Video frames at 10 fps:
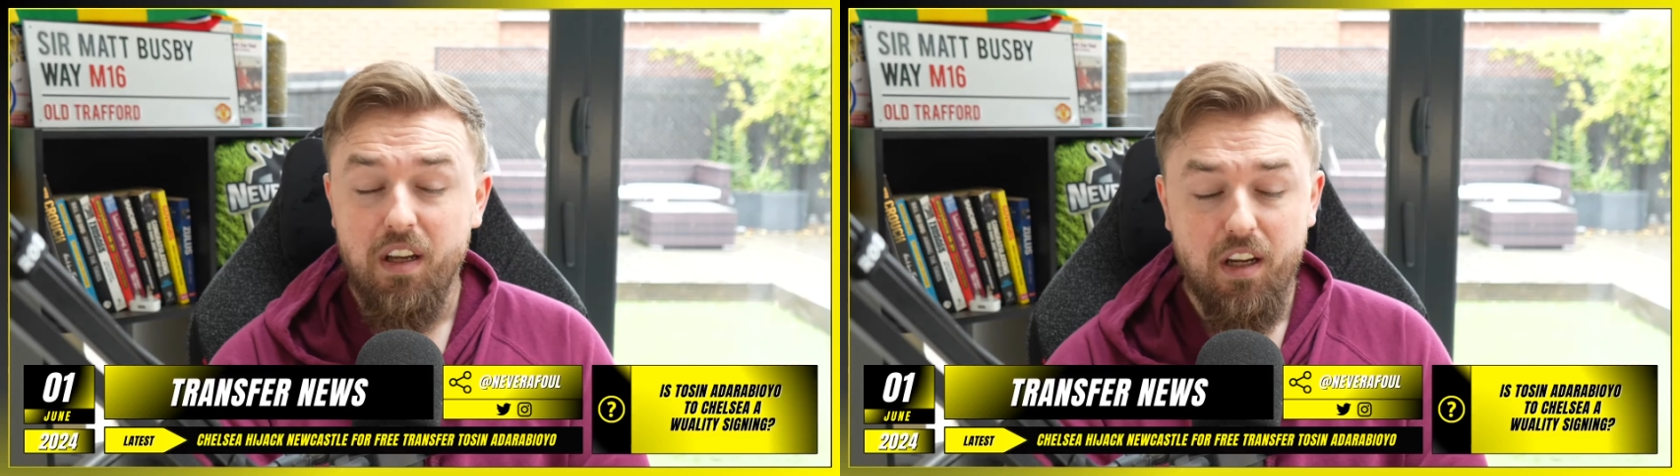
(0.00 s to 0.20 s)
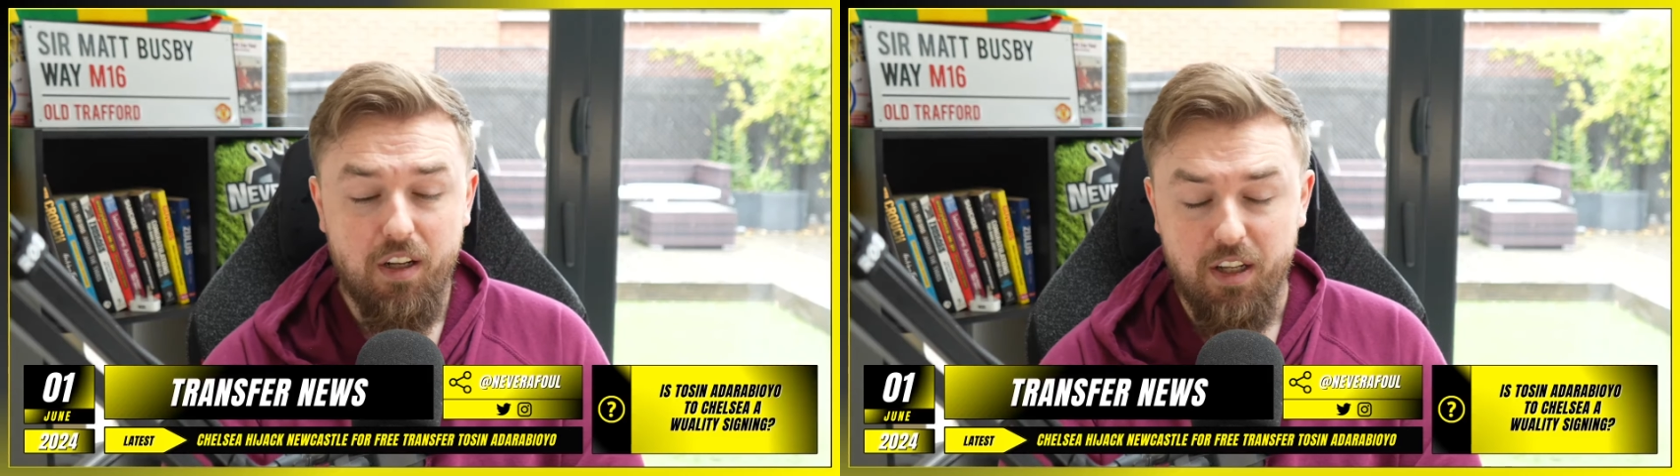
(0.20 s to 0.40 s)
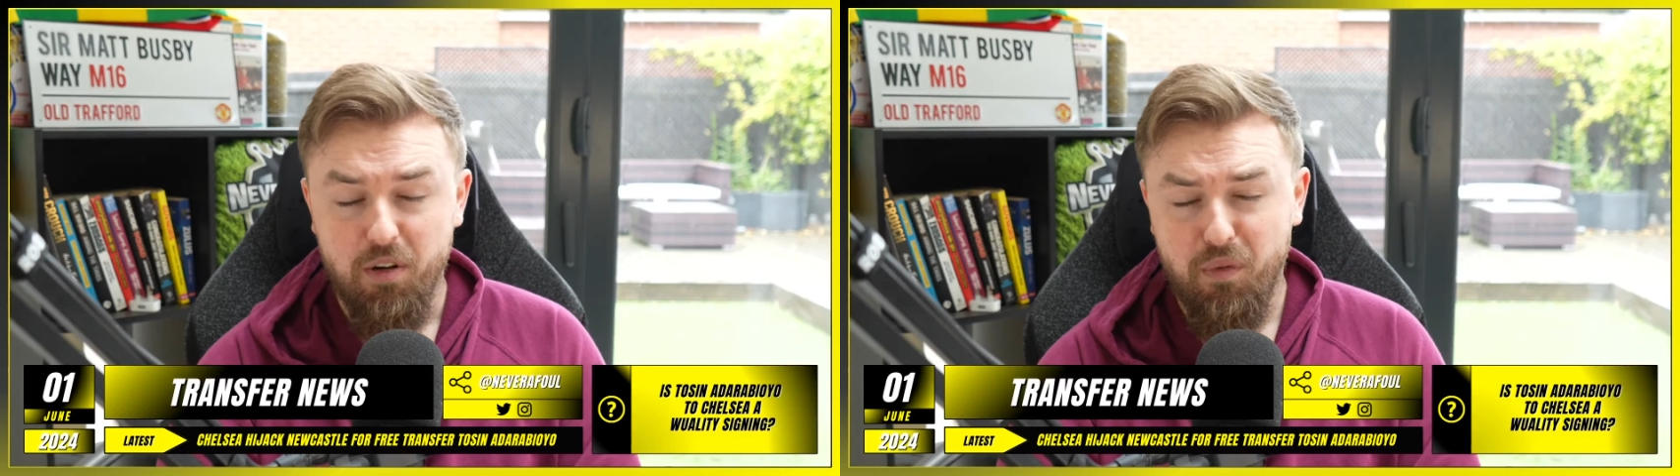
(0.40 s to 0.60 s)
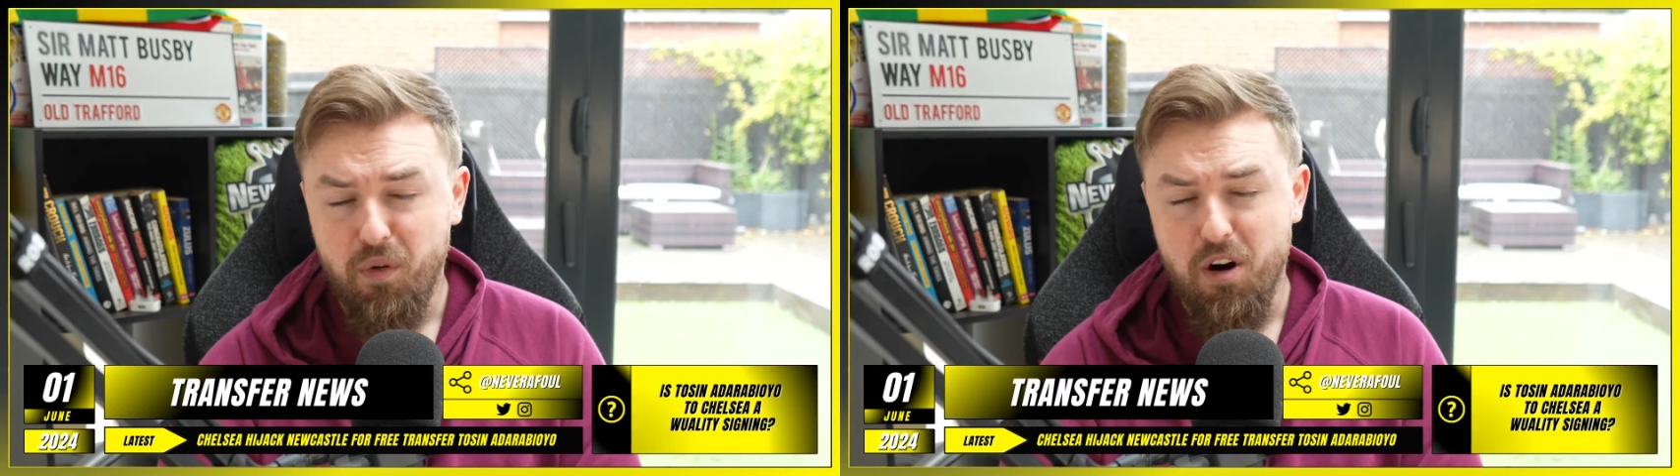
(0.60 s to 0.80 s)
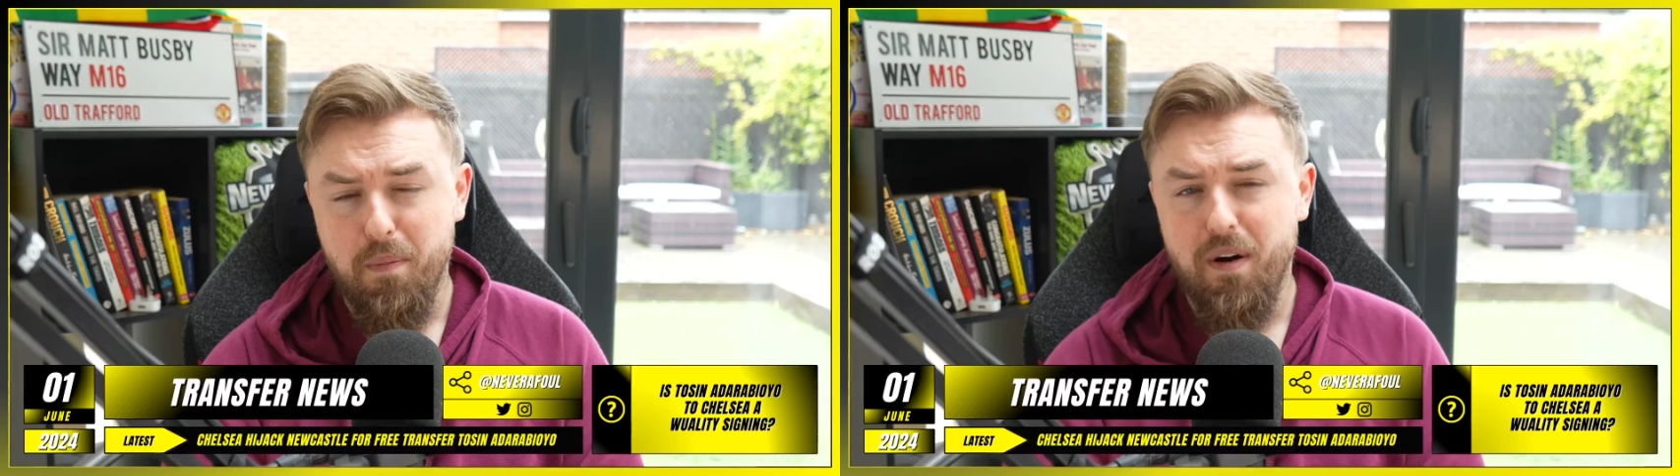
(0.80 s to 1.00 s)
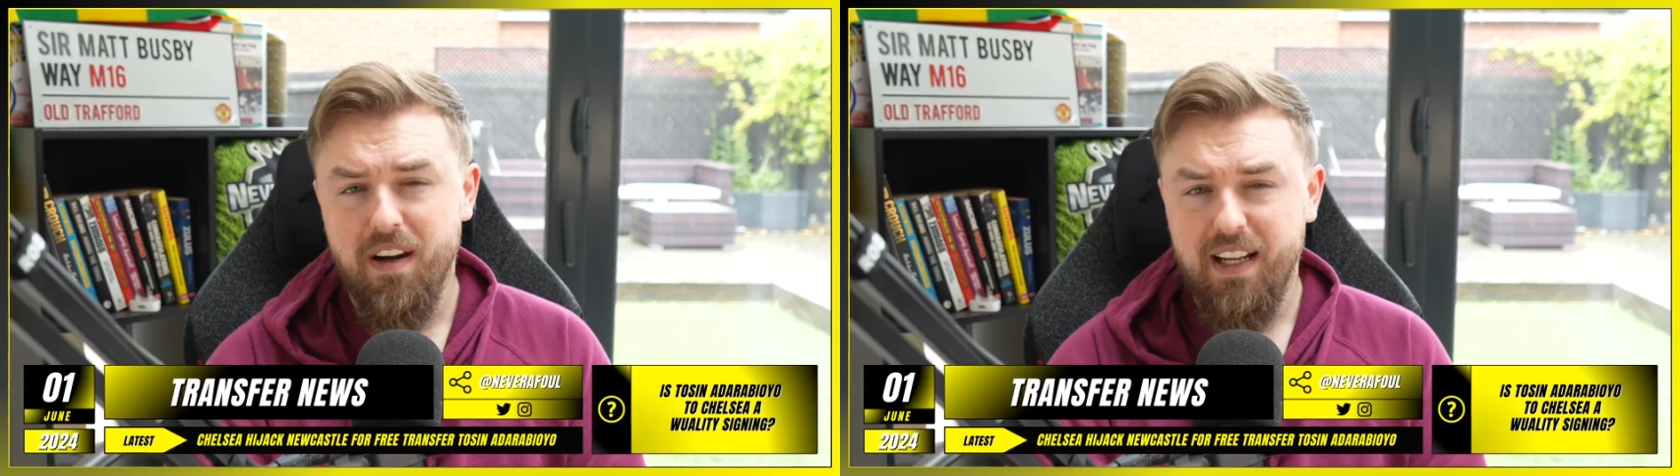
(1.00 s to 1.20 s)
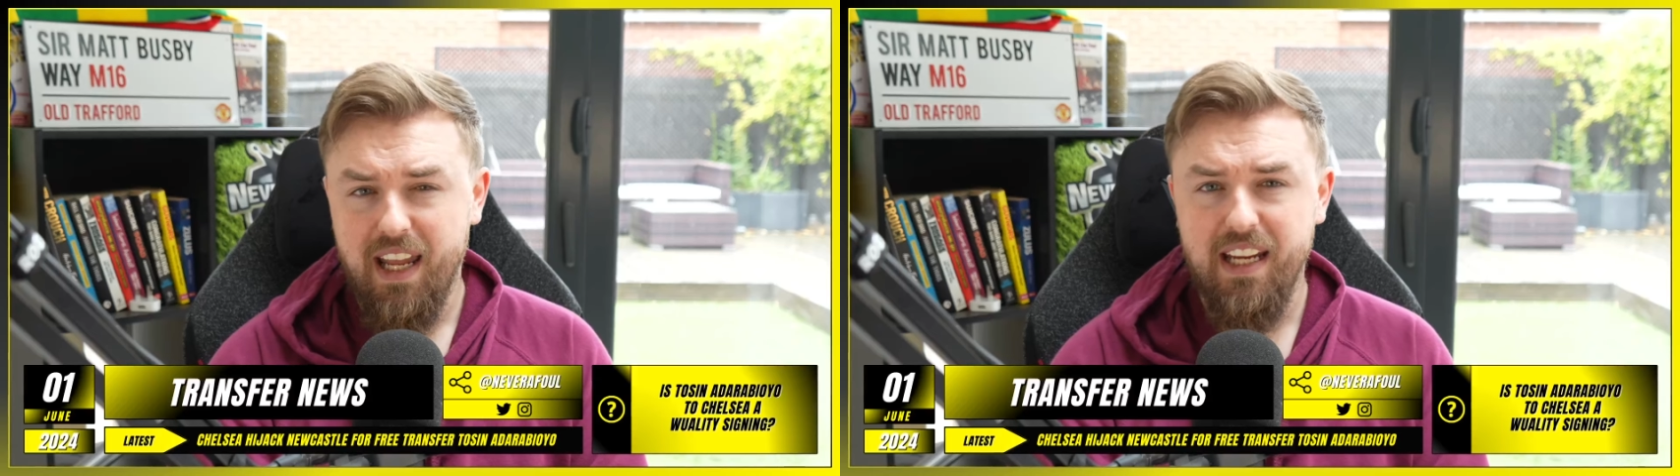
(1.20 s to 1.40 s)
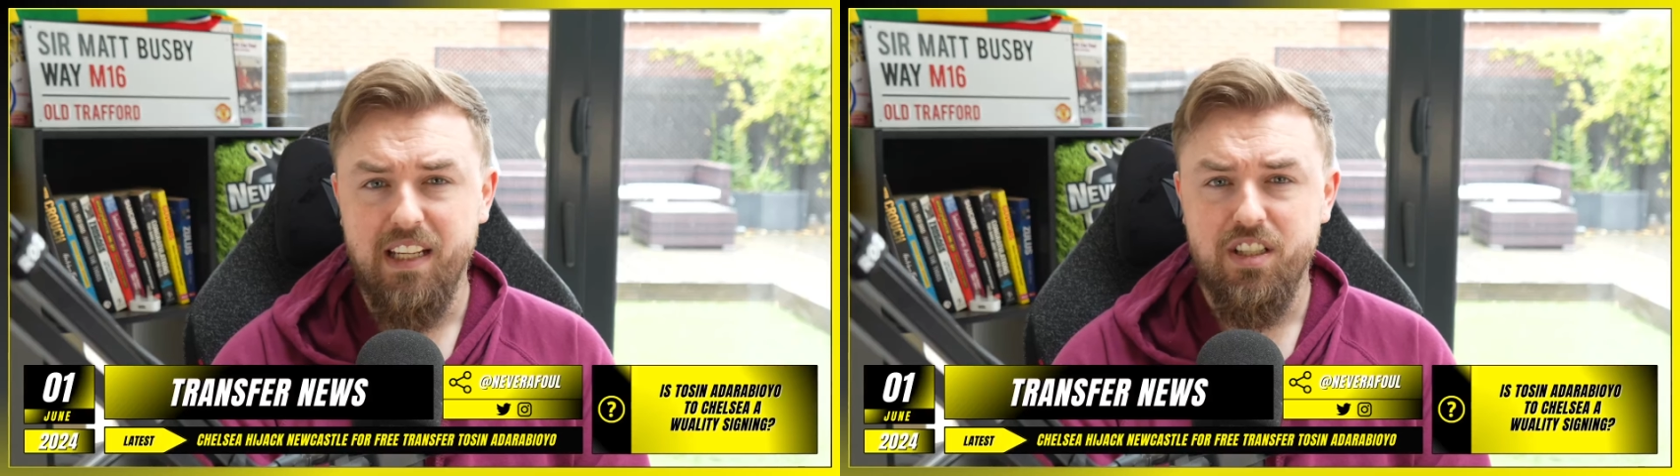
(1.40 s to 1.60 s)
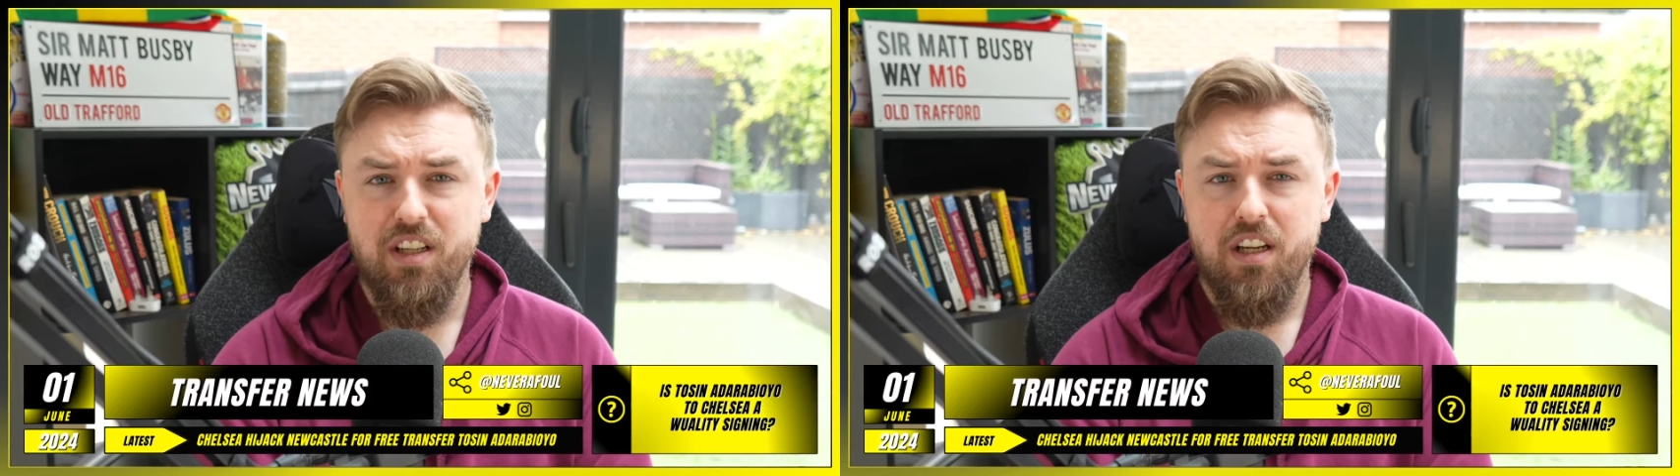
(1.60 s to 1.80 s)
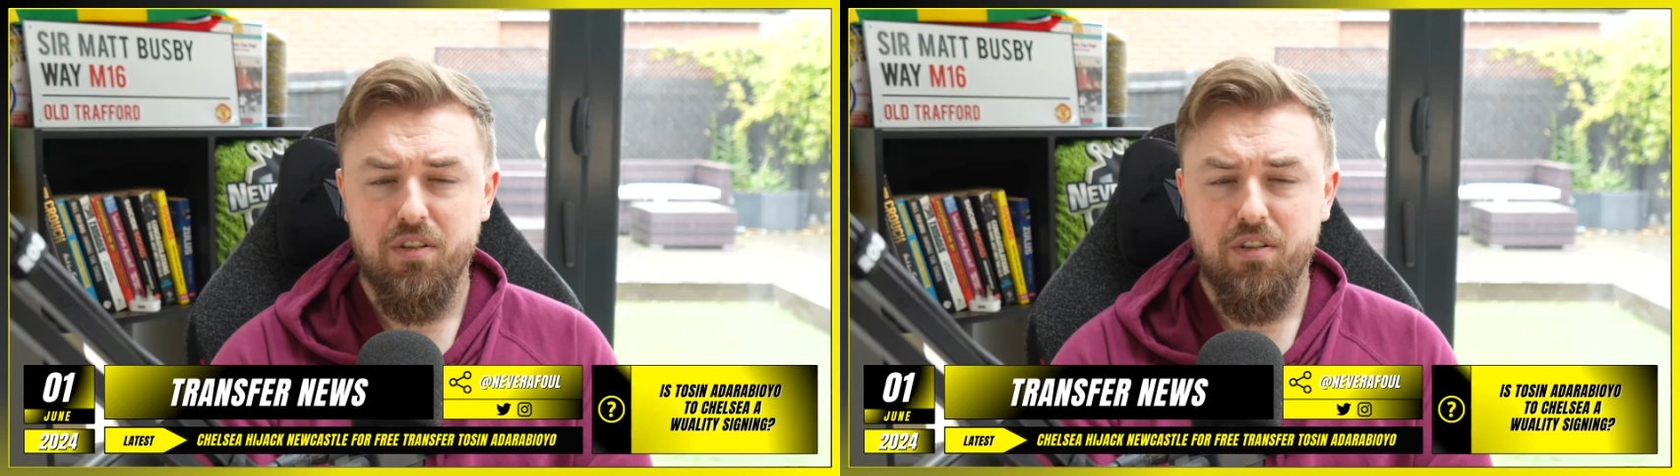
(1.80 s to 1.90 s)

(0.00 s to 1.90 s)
They're not far apart in age.